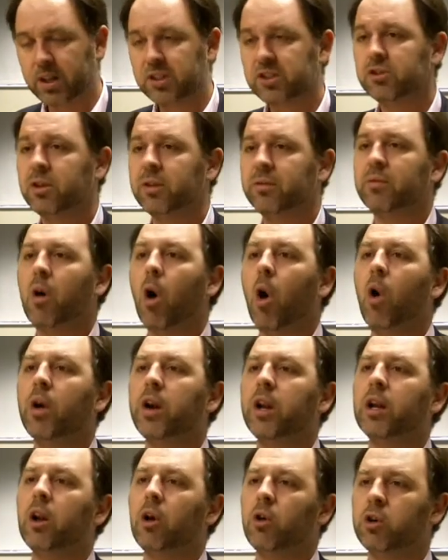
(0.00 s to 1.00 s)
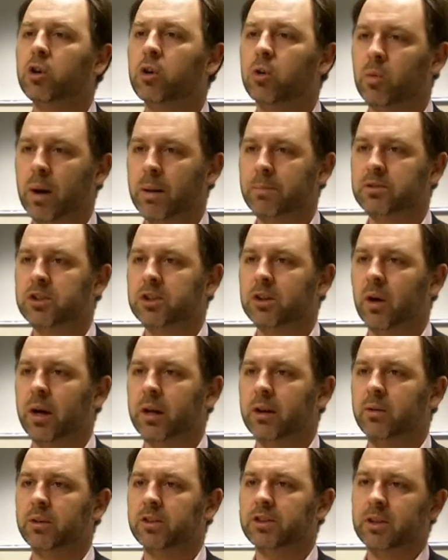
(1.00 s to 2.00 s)
When it's sort of on a local
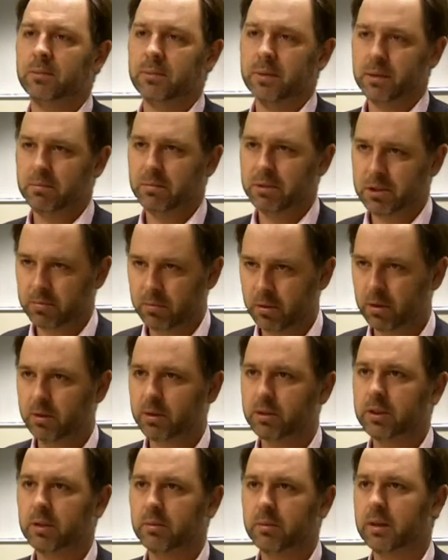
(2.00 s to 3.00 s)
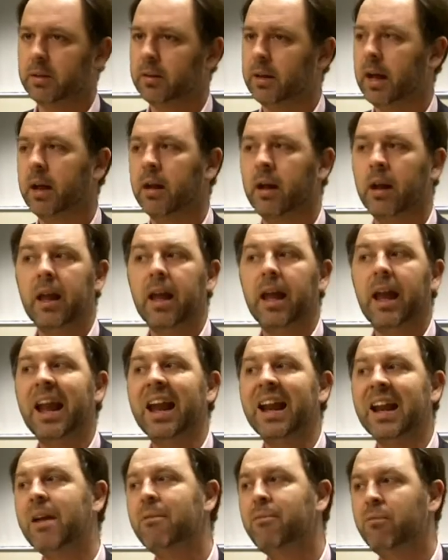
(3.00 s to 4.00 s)
website or it's something bespoke or something like that,
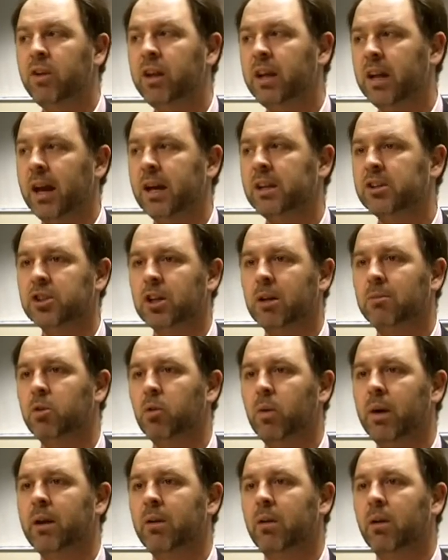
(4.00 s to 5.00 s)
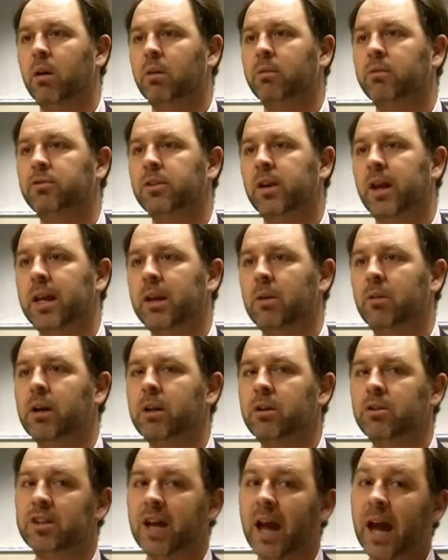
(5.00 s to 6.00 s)
in every case I'm aware of,
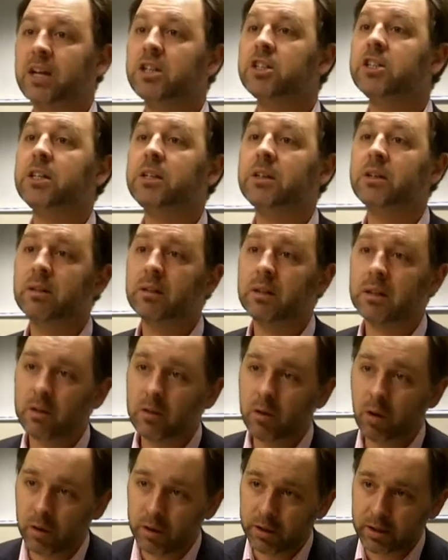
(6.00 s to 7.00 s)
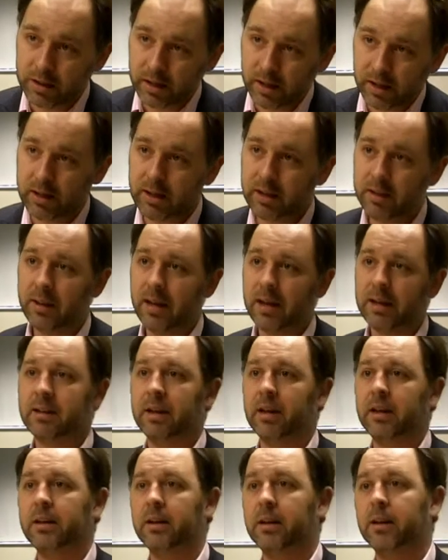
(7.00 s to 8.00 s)
anyone who's actually gone and taken
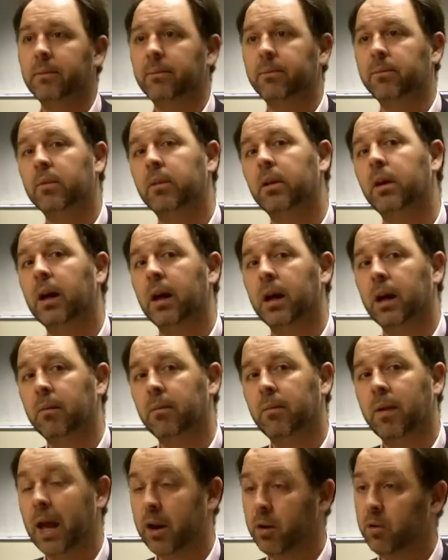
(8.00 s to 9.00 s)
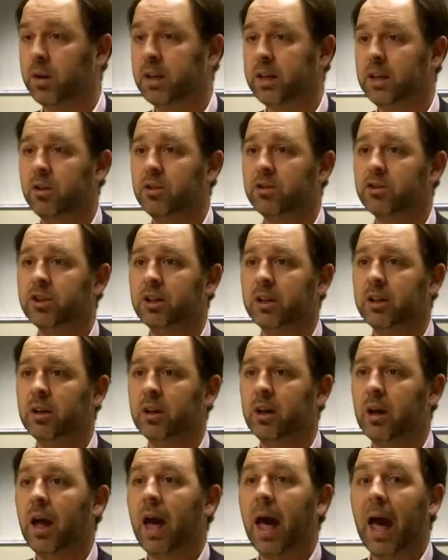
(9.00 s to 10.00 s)
that data and reused
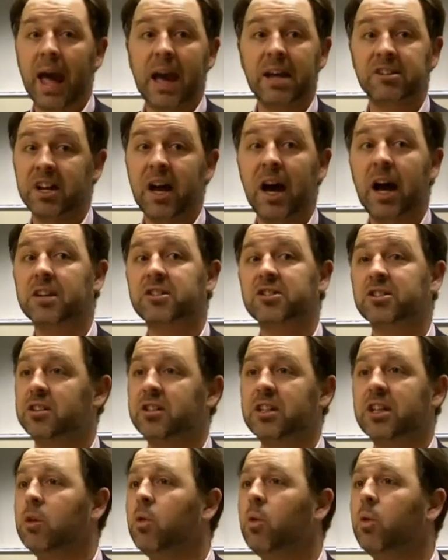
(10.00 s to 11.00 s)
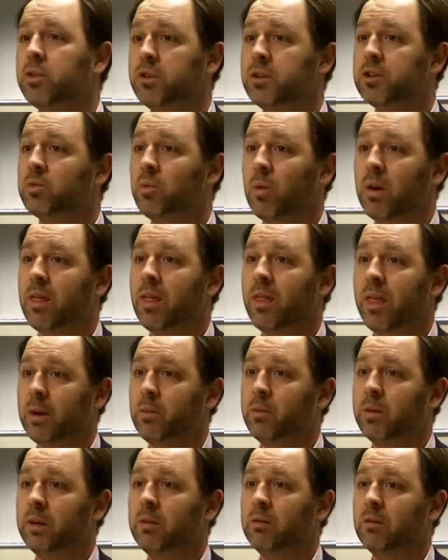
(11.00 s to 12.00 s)
it has asked the authors whether
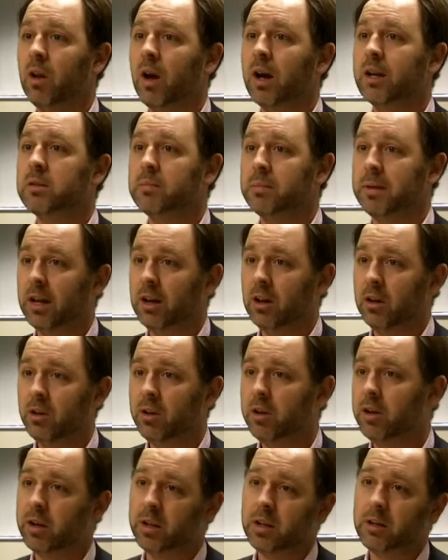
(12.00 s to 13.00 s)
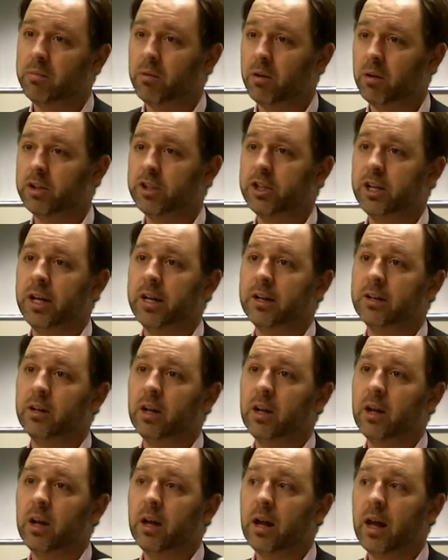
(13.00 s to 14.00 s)
they would like to be included in the
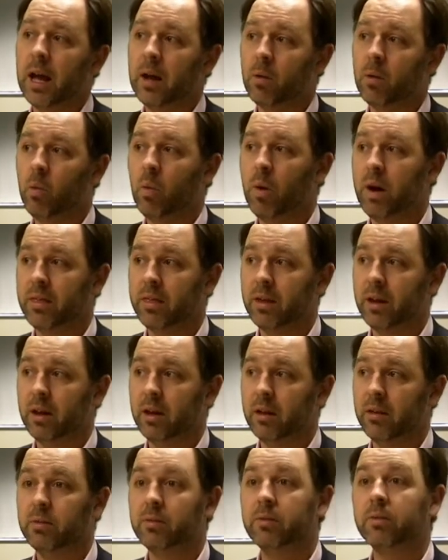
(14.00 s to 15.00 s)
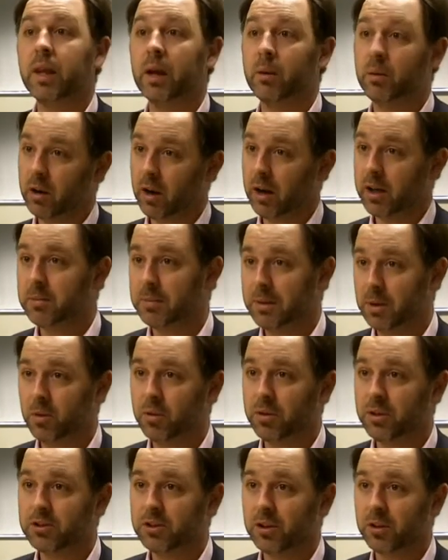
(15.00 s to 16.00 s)
project and whether they would like to be
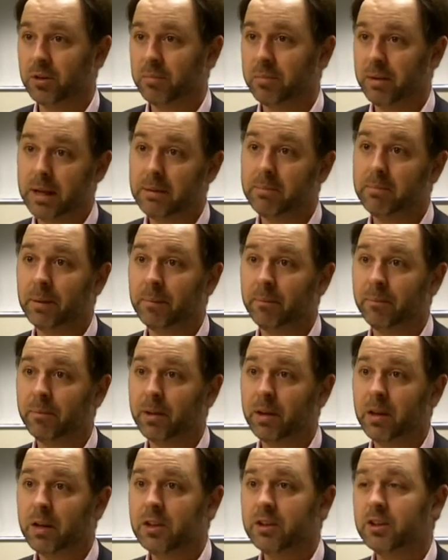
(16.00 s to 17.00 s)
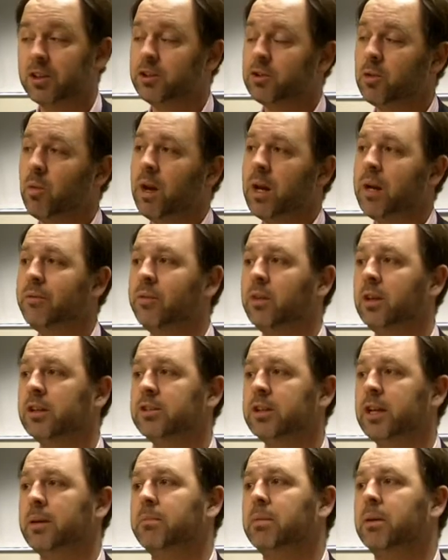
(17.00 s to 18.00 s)
authors on the paper. There's a wonderful
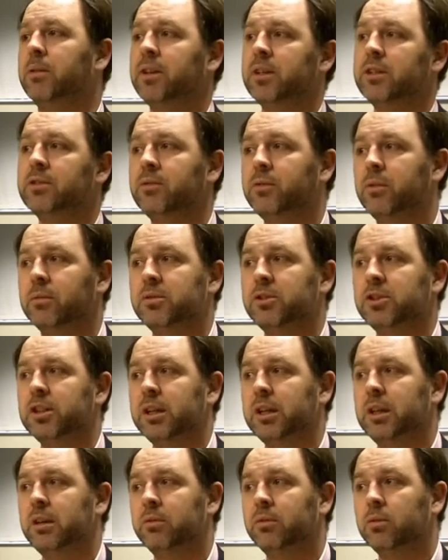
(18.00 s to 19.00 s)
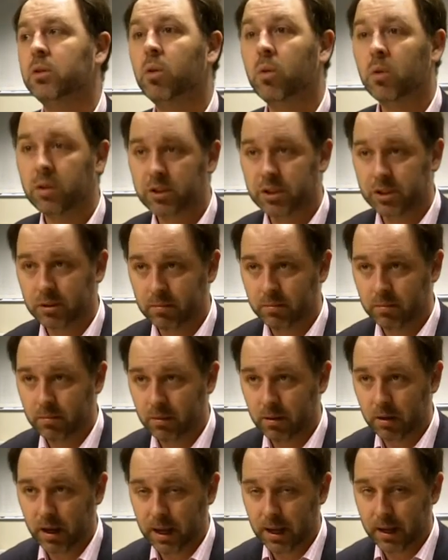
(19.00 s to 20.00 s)
example of this from Steve Cook's
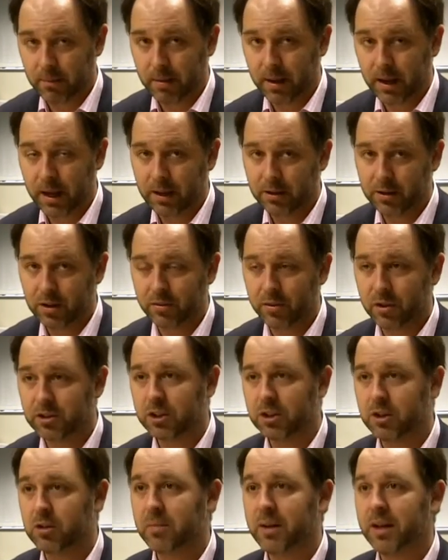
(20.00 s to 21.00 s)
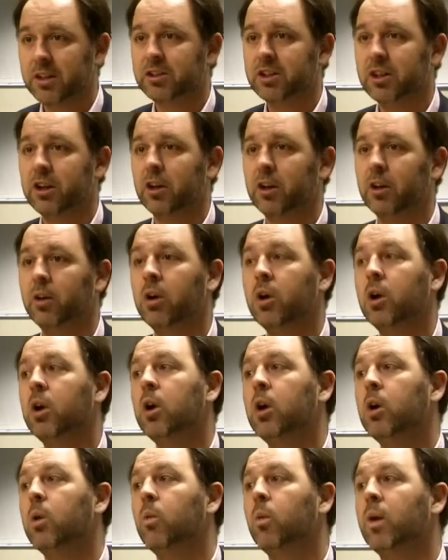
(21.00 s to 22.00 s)
lab at University of New Mexico,
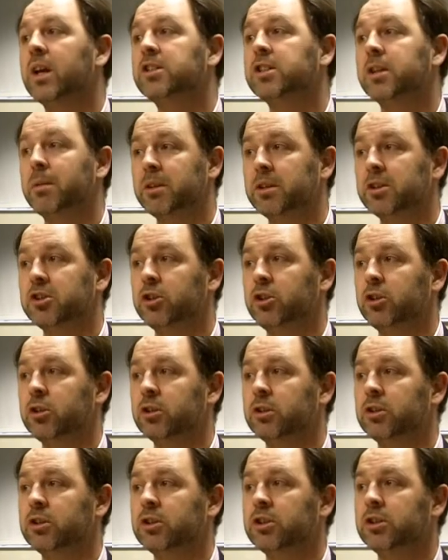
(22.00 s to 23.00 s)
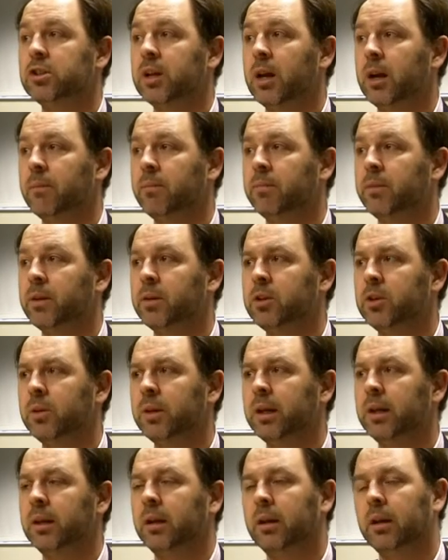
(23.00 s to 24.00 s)
where some of the students, they're
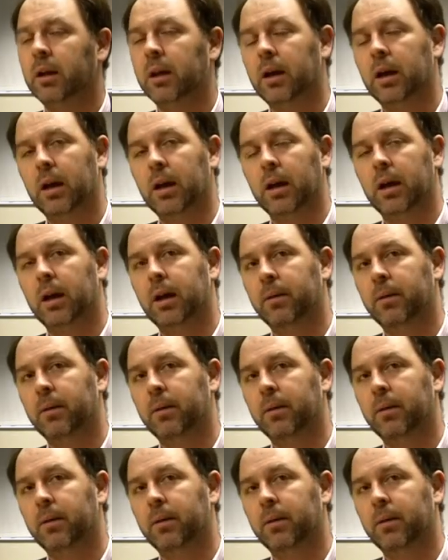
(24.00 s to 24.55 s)
doing